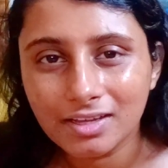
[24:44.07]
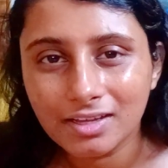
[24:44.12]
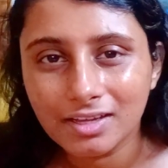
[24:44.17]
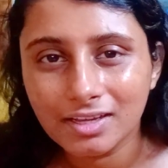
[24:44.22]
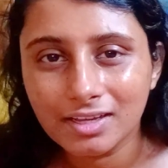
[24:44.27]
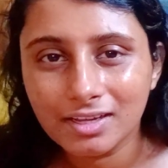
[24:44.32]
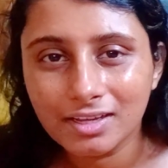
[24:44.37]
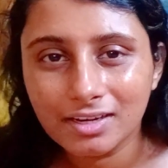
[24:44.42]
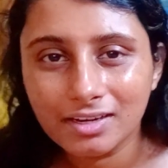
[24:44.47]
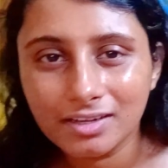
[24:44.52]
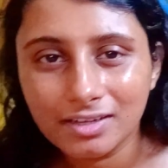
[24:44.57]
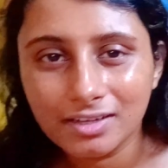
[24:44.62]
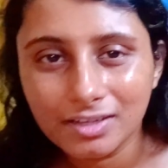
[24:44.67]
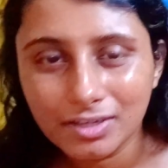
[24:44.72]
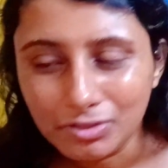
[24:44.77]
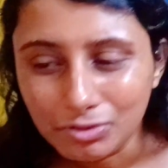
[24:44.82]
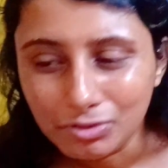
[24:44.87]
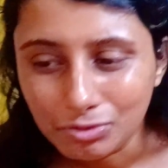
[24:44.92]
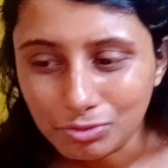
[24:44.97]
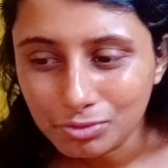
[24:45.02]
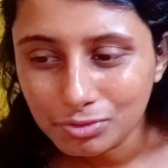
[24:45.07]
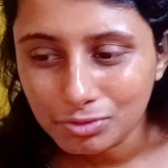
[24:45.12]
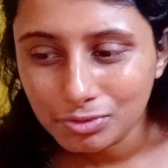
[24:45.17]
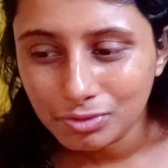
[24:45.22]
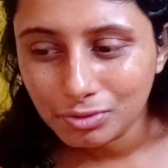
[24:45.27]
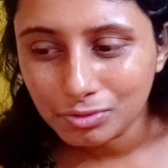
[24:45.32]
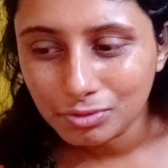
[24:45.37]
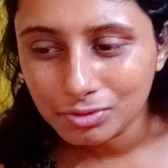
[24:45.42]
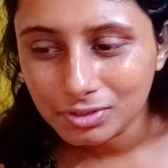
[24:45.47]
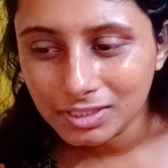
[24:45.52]
You
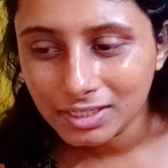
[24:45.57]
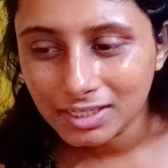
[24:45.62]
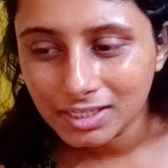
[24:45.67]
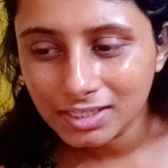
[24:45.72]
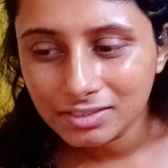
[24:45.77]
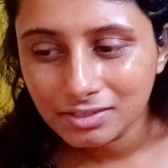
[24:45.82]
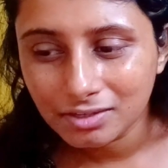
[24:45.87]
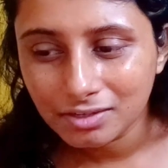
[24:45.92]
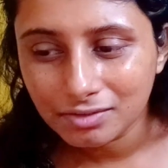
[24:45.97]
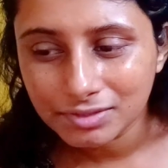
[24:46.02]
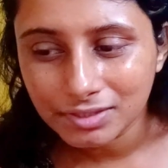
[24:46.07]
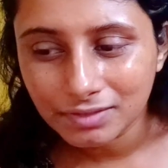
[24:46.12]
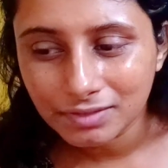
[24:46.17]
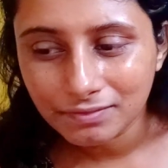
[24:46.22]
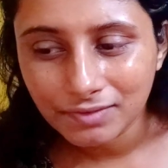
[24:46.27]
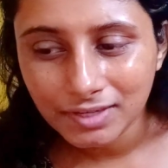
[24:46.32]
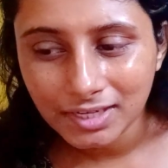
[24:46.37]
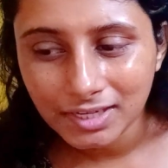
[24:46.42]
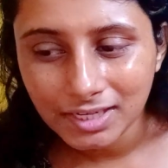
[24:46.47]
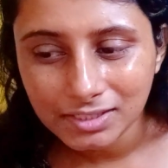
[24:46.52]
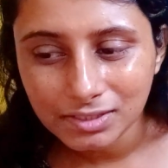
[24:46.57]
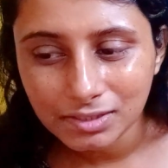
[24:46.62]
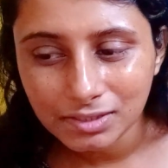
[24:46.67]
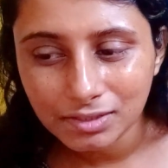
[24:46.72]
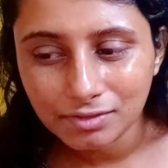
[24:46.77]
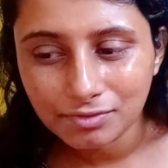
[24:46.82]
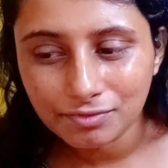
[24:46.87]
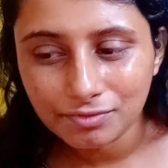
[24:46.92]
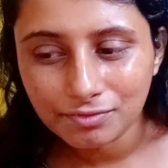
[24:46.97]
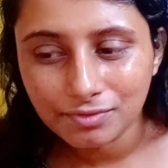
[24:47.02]
don't think of someone as
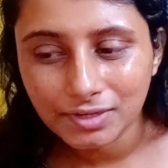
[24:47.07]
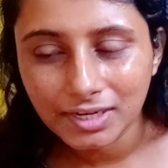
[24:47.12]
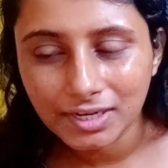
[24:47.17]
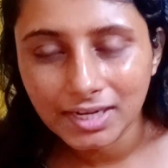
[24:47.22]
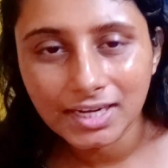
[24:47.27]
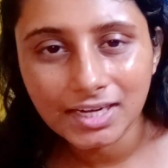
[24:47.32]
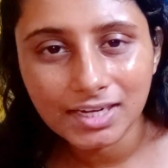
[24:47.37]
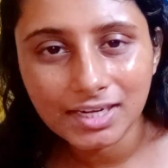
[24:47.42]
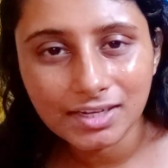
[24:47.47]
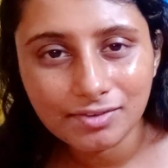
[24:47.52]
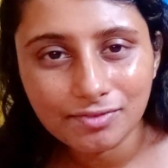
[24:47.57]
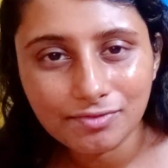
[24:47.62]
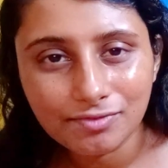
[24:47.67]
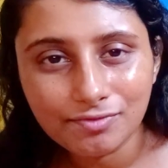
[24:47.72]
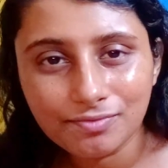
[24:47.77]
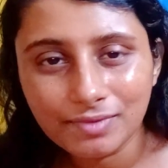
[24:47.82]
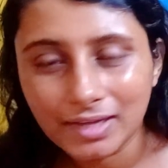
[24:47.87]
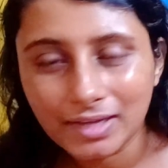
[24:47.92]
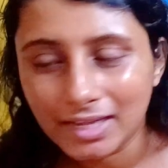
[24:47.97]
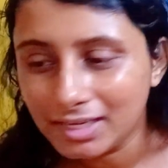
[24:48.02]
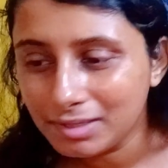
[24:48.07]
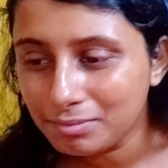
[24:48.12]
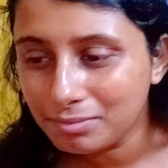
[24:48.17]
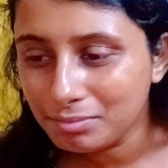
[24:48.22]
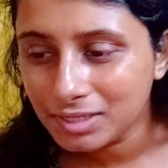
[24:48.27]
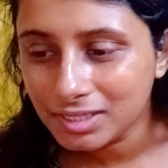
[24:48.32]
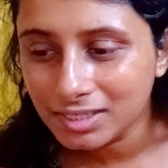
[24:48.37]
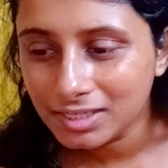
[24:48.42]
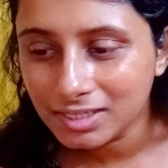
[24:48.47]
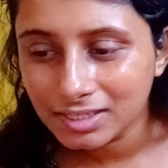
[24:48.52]
your friend,
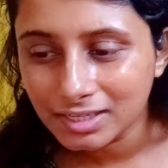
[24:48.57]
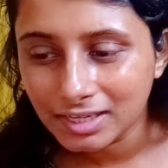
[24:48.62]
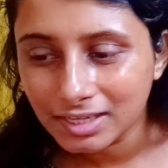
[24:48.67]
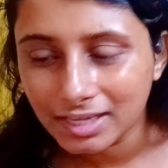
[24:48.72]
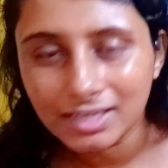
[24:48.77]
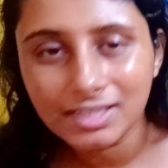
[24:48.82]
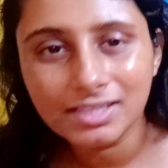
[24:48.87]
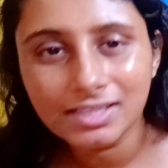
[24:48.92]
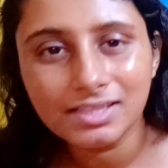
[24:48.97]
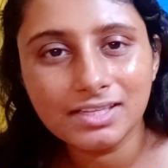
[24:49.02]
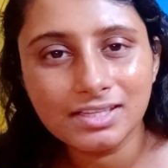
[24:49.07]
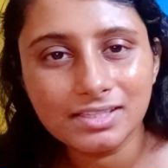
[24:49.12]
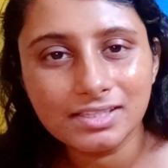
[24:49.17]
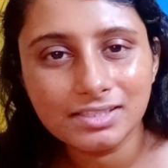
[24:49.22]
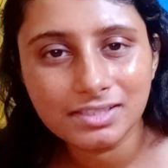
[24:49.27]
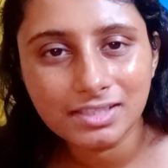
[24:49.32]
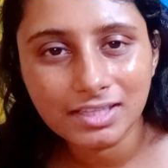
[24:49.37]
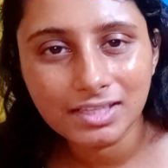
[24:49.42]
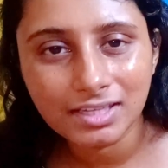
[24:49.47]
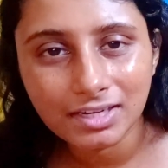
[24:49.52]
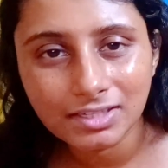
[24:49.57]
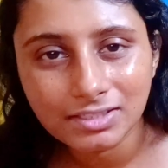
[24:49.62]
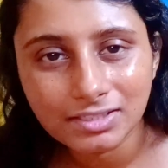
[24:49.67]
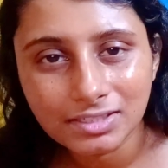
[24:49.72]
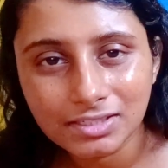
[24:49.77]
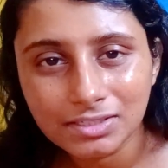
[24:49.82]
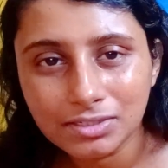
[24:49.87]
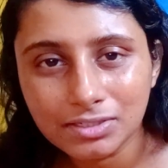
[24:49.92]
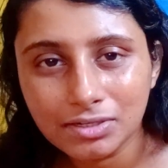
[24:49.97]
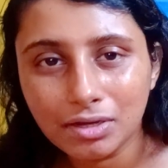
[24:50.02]
enemy, anything. They're
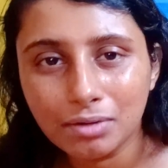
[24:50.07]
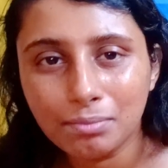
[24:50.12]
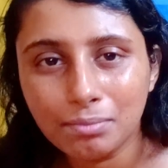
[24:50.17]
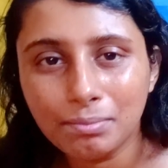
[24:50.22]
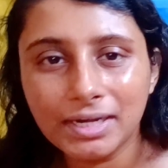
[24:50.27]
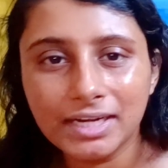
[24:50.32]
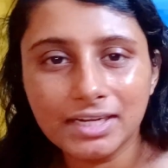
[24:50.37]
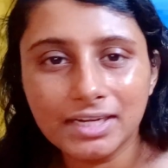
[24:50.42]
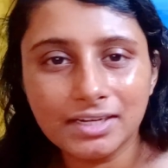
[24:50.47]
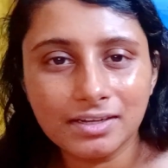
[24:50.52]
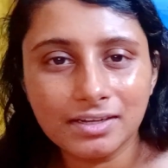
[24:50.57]
just your mate.